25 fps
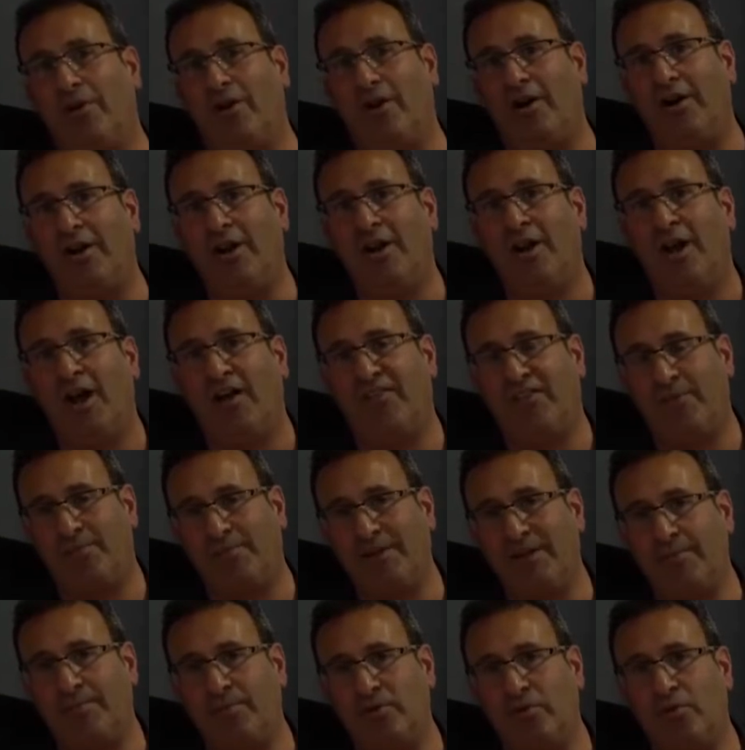we are of the
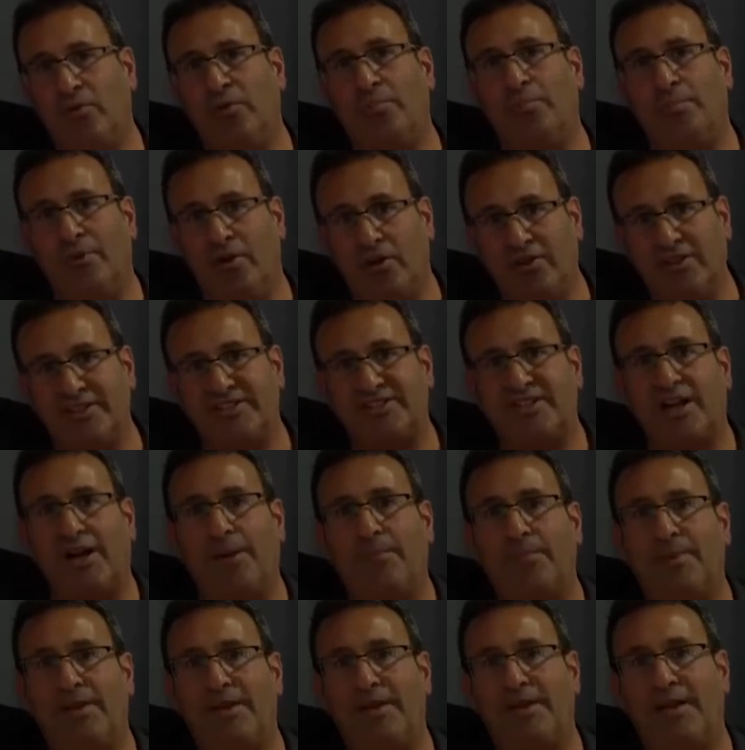people who build this
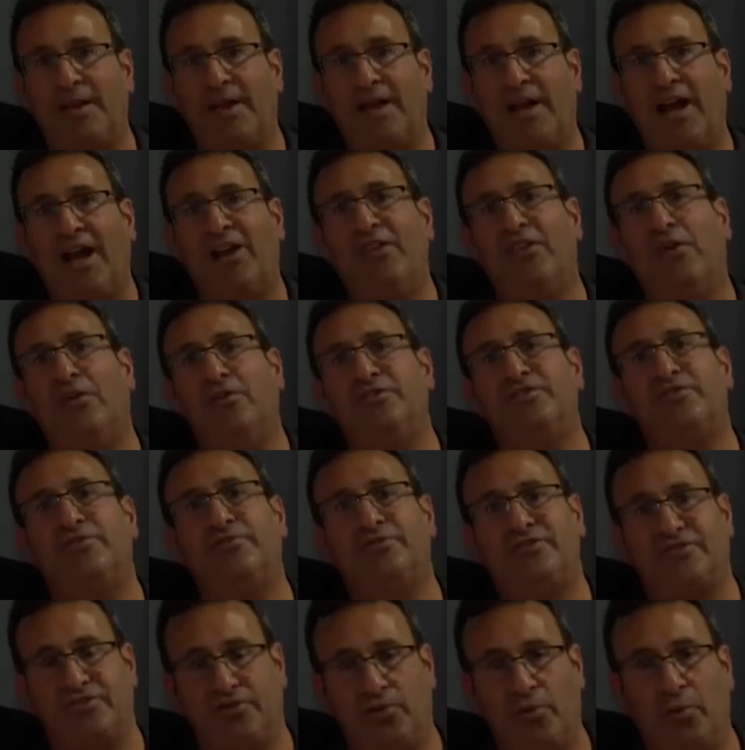company and those
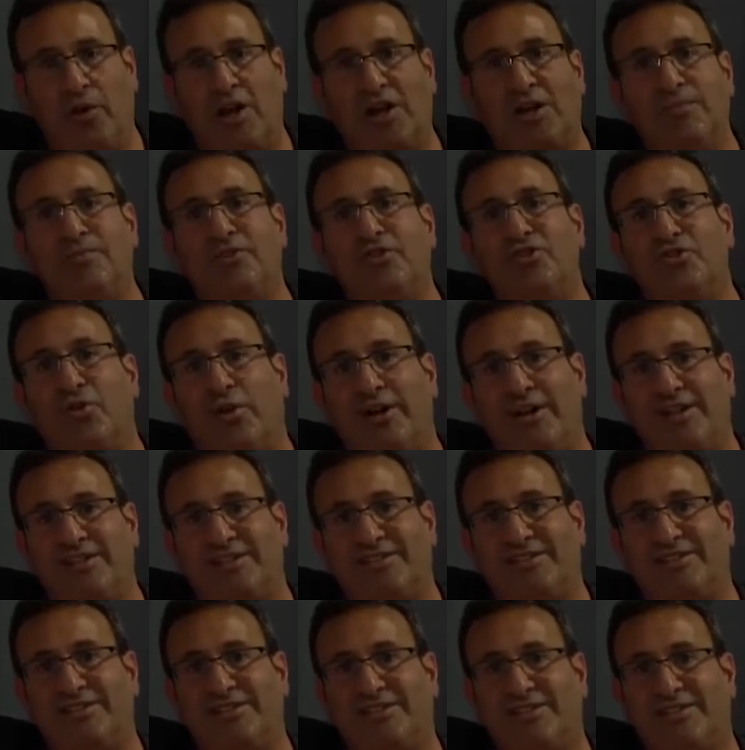who are still welcome to join
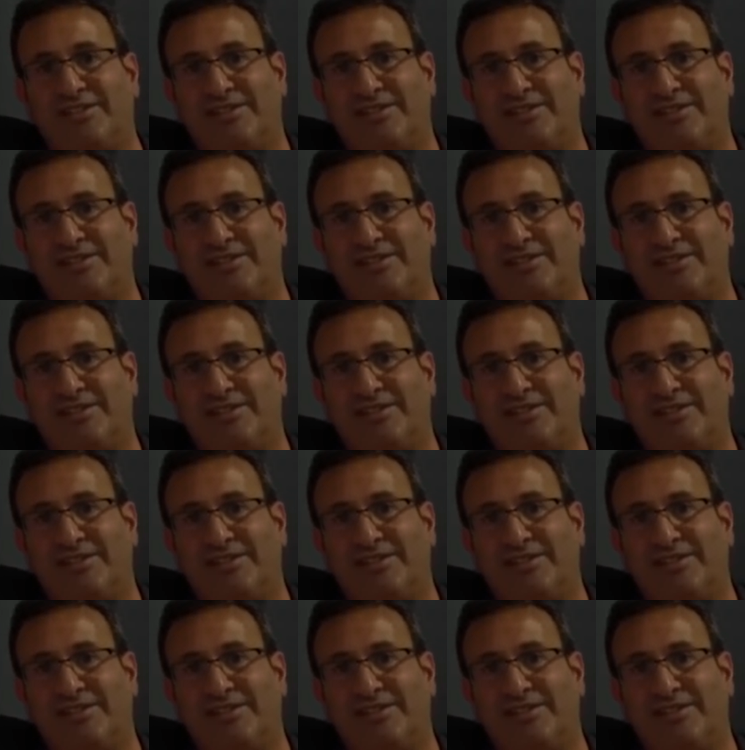us.